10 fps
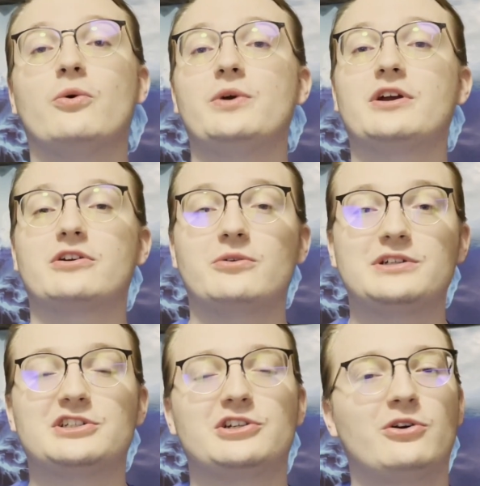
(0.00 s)
we are
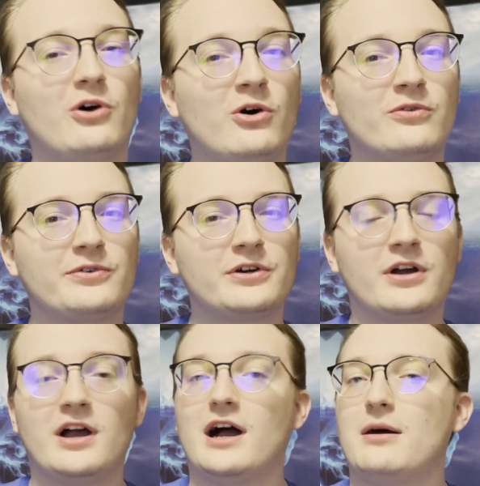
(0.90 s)
going to go
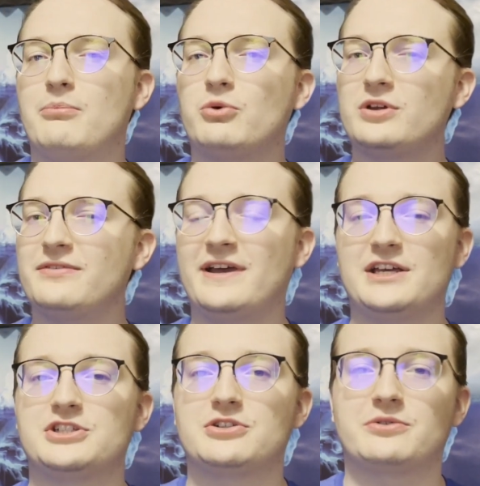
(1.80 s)
over a brief
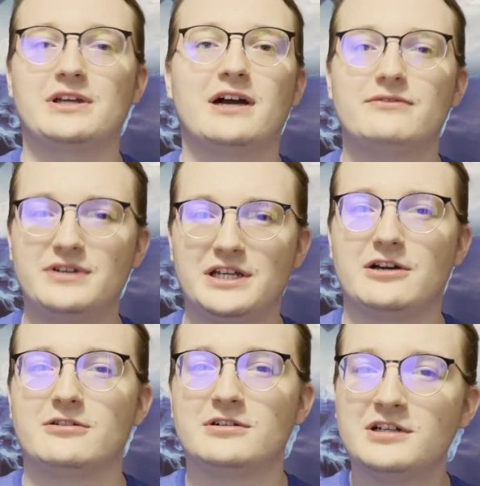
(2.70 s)
history of
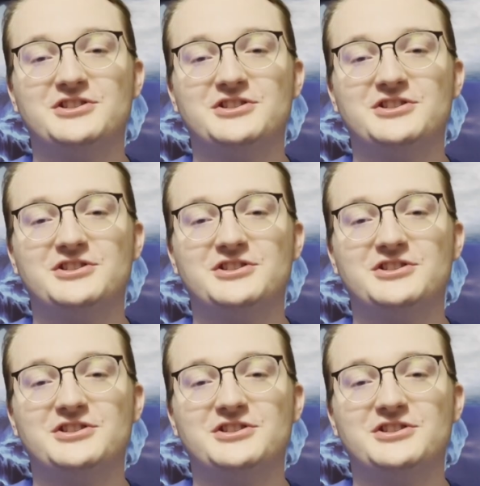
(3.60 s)
Neo.